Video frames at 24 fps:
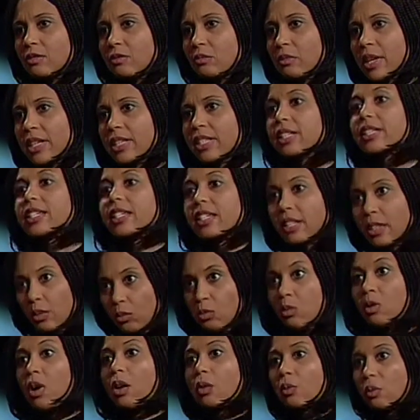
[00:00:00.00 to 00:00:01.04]
basically
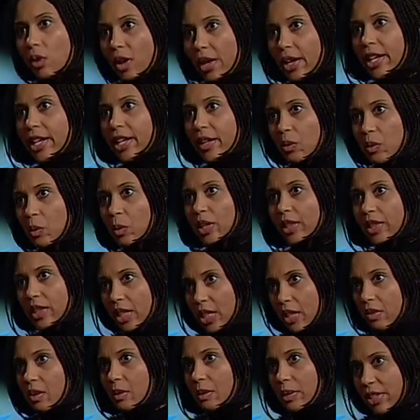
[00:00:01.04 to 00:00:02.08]
a run-in with the
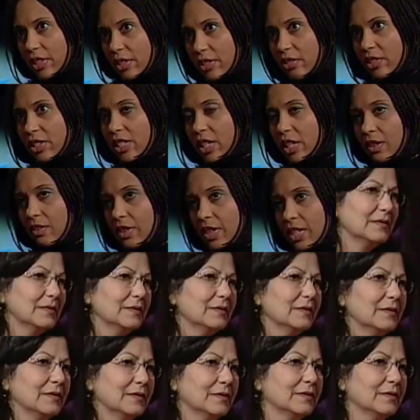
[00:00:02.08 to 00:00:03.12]
government yourself as a
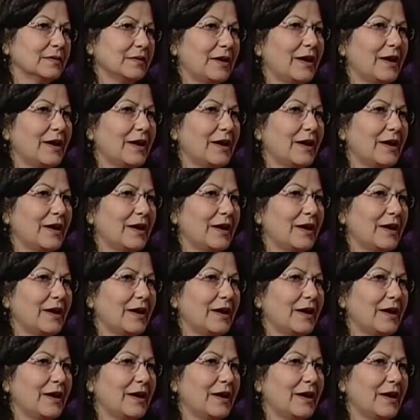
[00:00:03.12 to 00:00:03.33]
Baha'i.